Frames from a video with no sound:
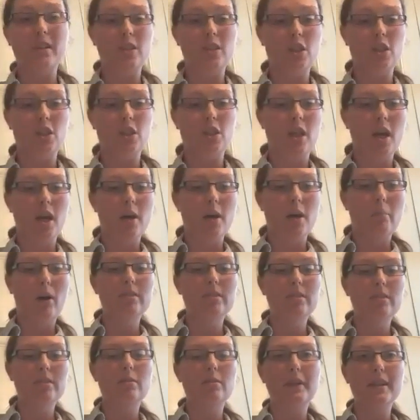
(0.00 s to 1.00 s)

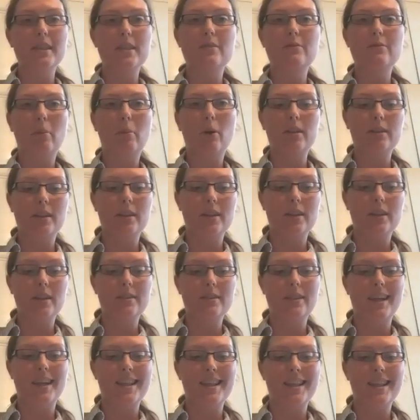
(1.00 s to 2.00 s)
possibilities for politics in
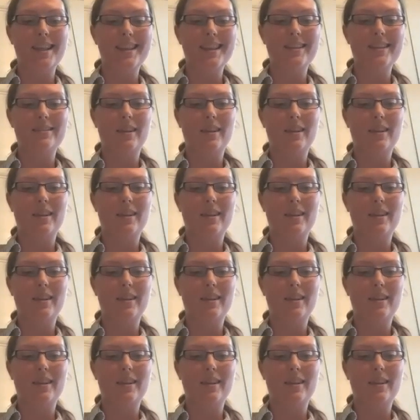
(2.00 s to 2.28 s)
the South to